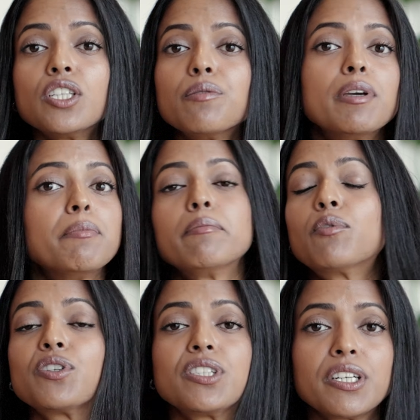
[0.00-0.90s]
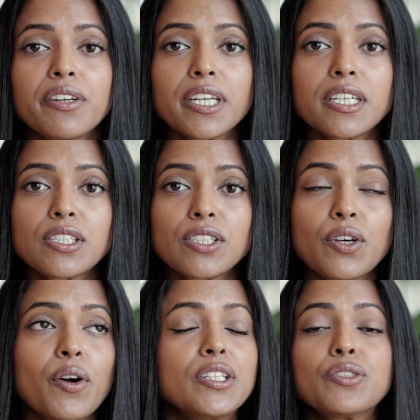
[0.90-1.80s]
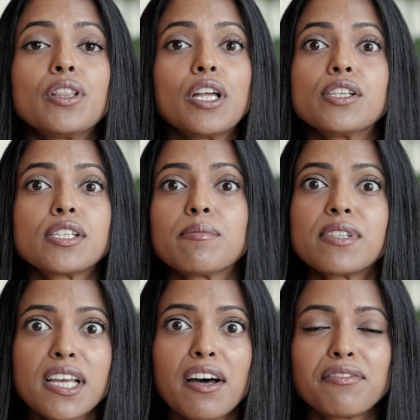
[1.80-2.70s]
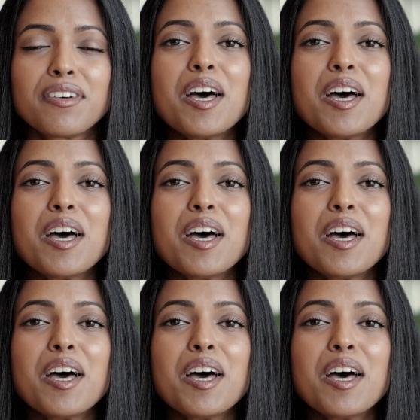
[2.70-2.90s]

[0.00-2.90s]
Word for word: to be a bit more serious, you know, and to learn some stuff.